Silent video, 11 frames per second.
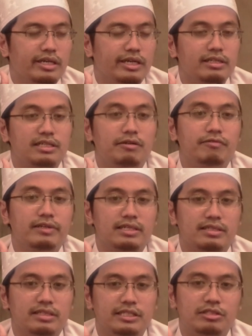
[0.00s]
head covering
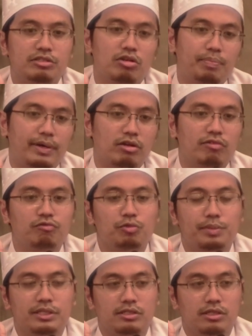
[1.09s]
is not part of
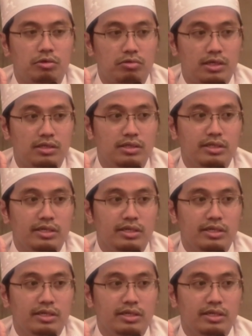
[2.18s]
woman's aura,